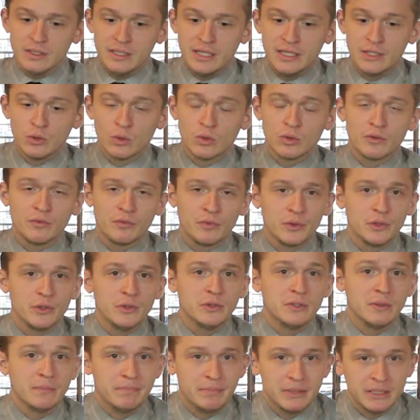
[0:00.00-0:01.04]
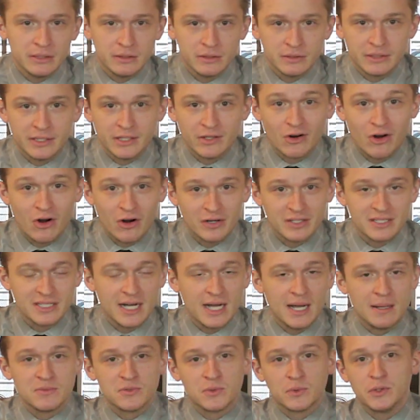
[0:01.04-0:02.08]
In order for you to build, there are
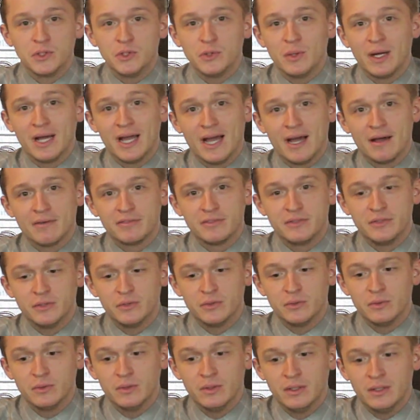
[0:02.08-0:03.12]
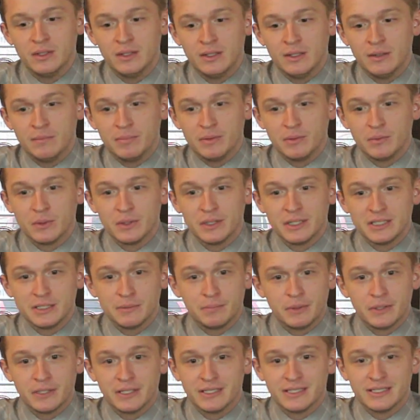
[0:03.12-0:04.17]
times where you have to be willing to
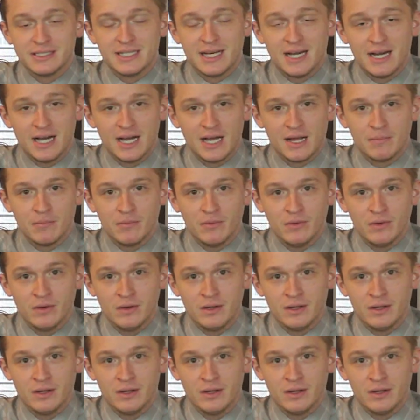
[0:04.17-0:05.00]
put in the time,